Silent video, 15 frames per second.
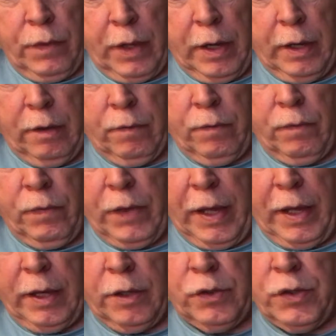And
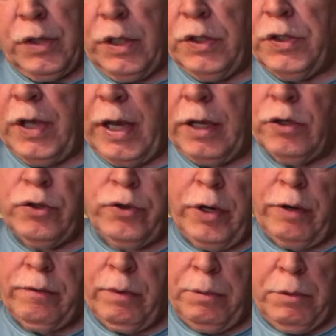that is the 2nd
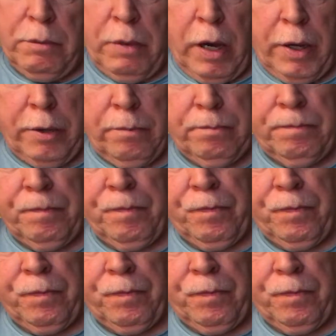string from the bottom.